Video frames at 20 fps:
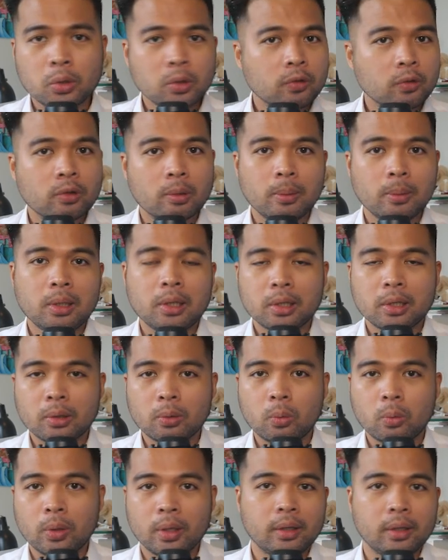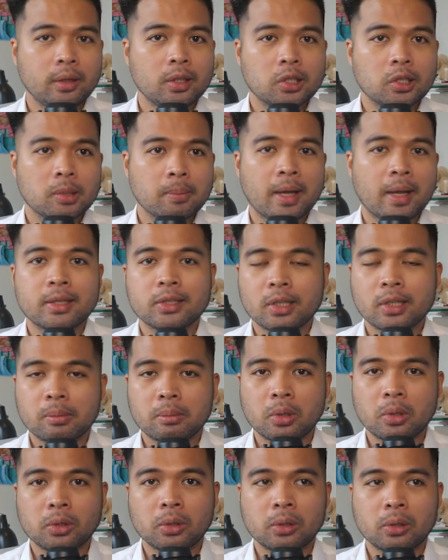too familiar with the semantic
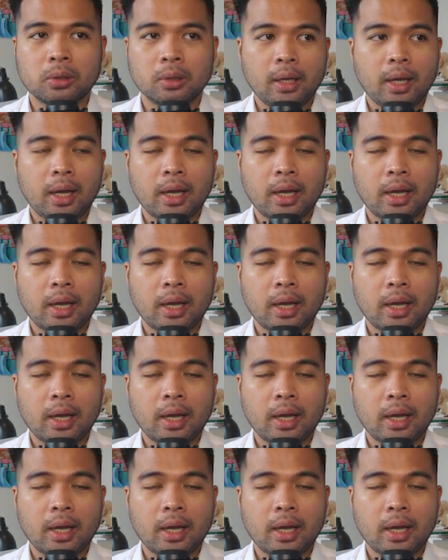model